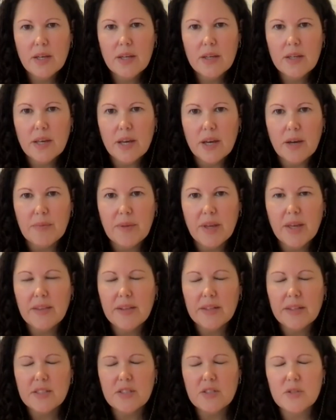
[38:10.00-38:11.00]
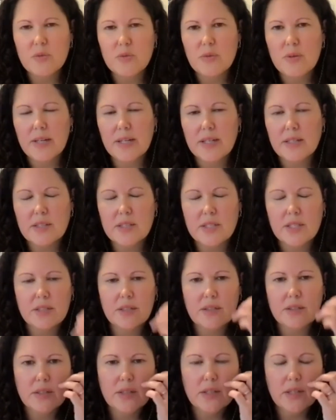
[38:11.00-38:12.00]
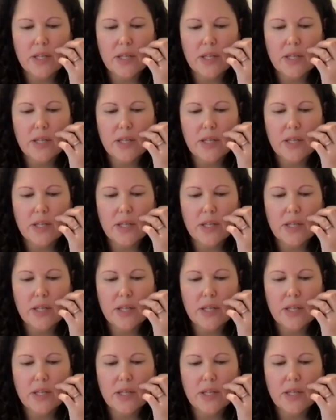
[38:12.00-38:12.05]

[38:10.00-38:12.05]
Yeah. And this is all linked in,